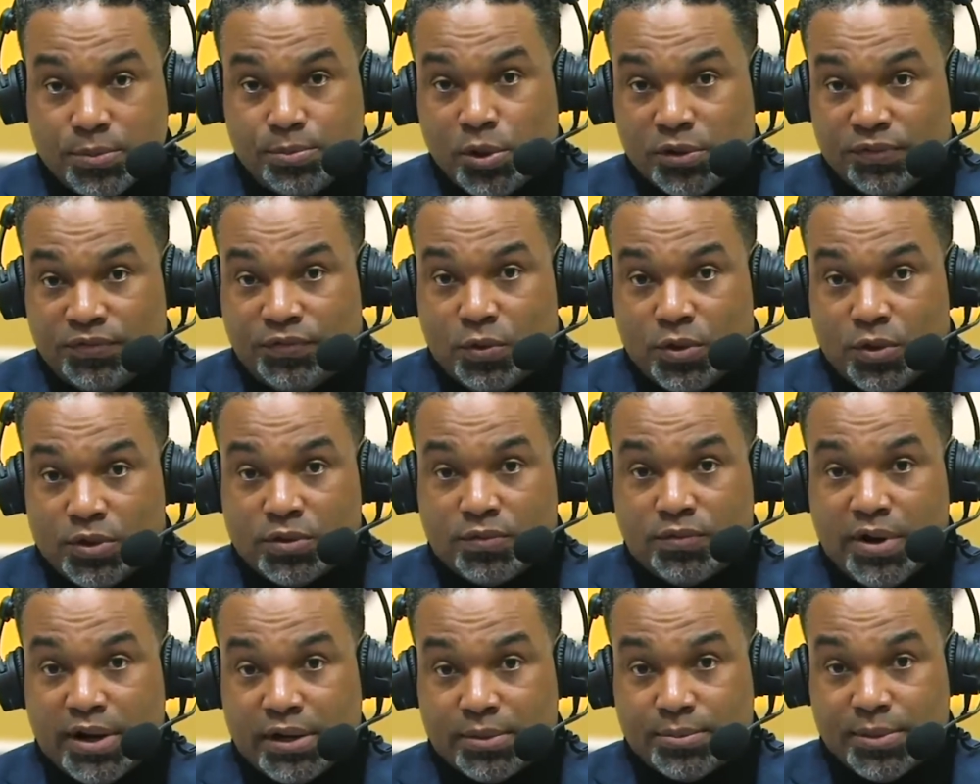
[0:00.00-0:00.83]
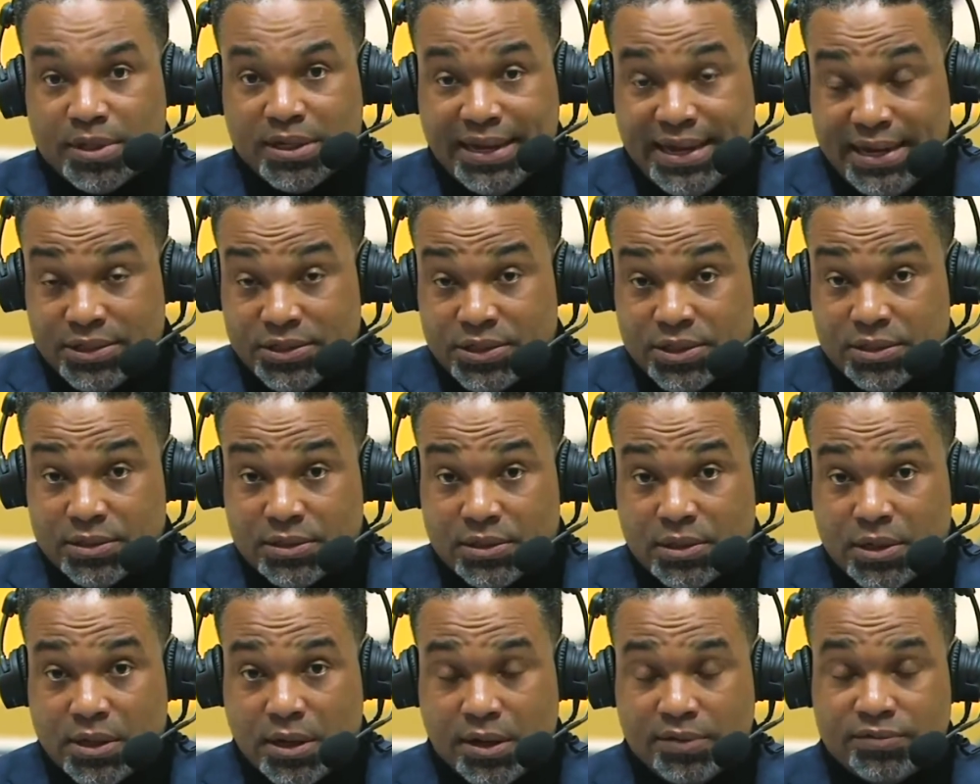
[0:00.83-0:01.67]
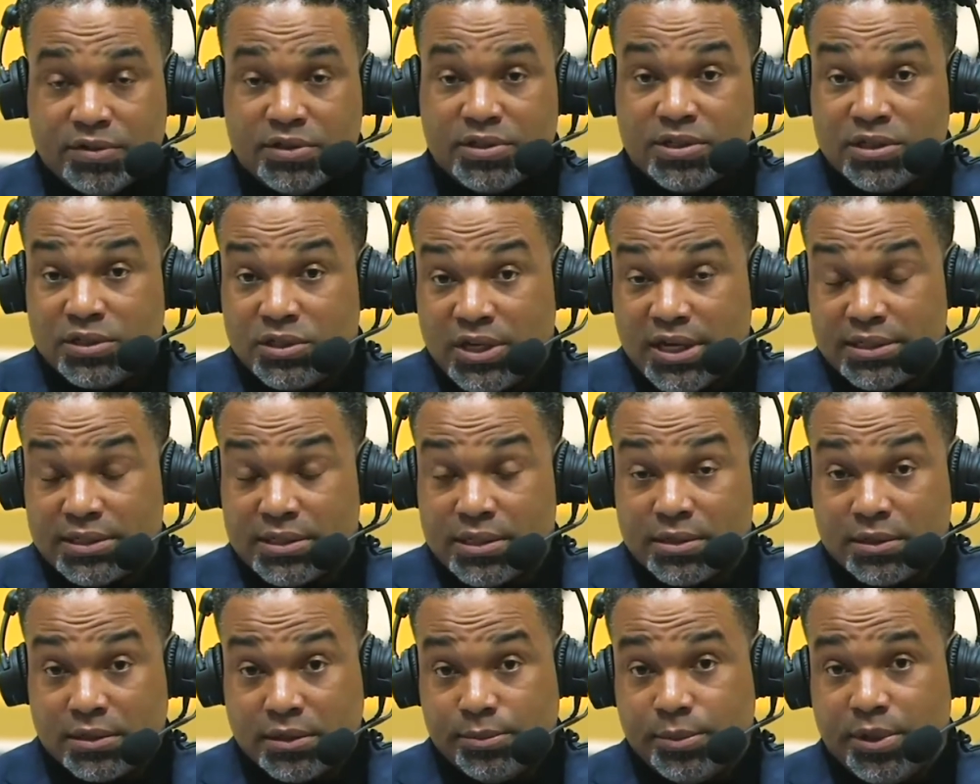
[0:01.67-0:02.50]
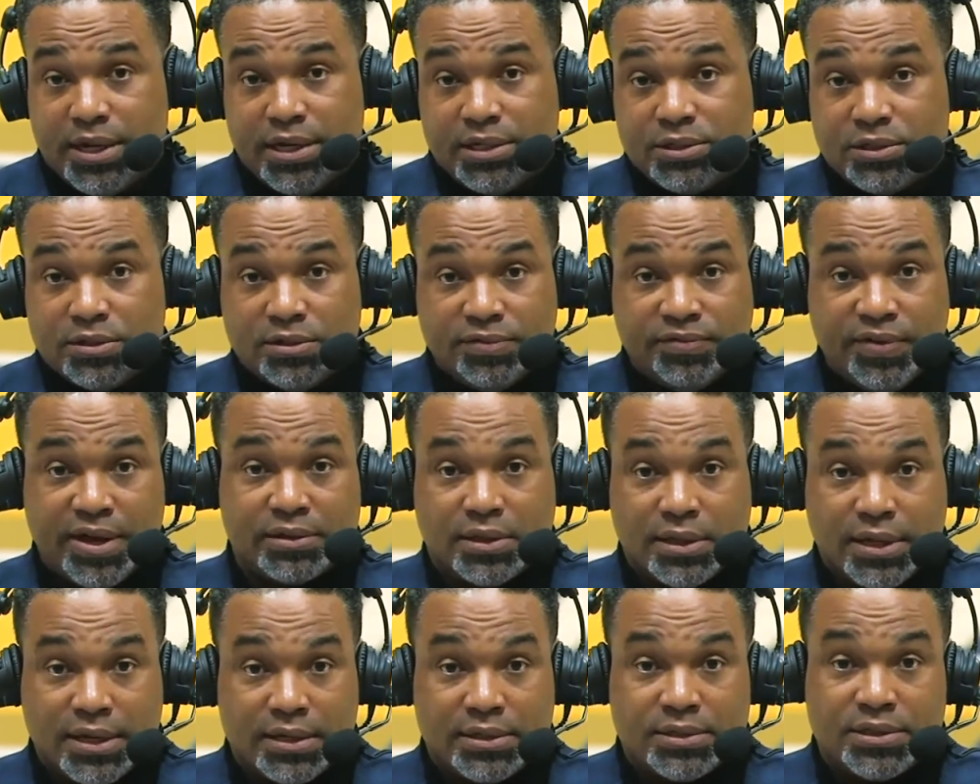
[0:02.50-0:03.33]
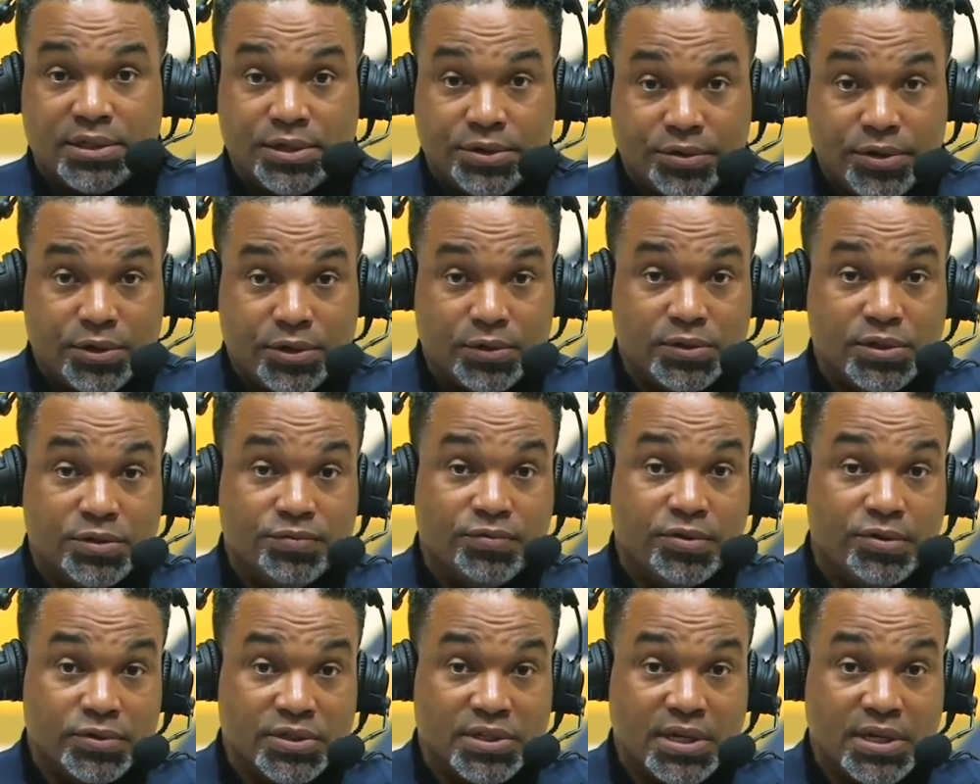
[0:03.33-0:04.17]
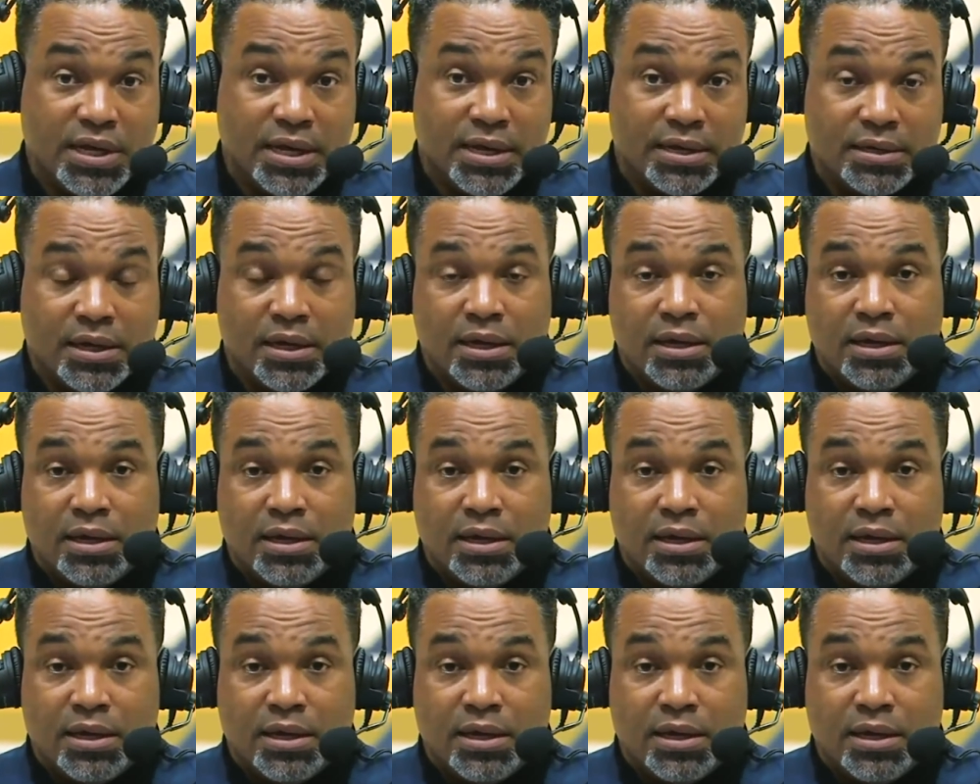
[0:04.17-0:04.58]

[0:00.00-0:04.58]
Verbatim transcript: put forth a recommendation of the suggested elimination of athletics here at UC Riverside.